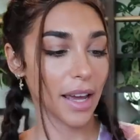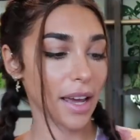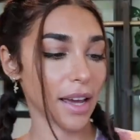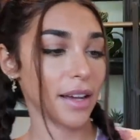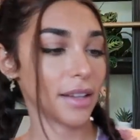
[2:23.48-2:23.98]

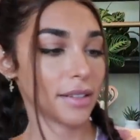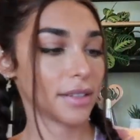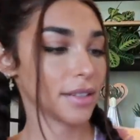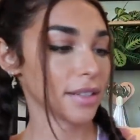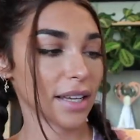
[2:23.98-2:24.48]

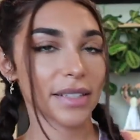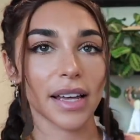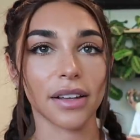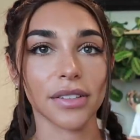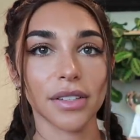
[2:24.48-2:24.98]
and it
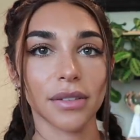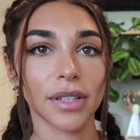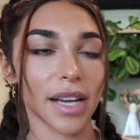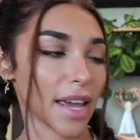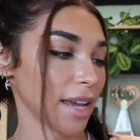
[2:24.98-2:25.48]
tells you the
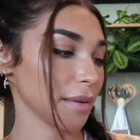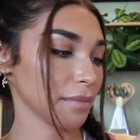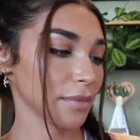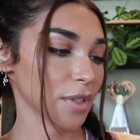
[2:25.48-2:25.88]
name.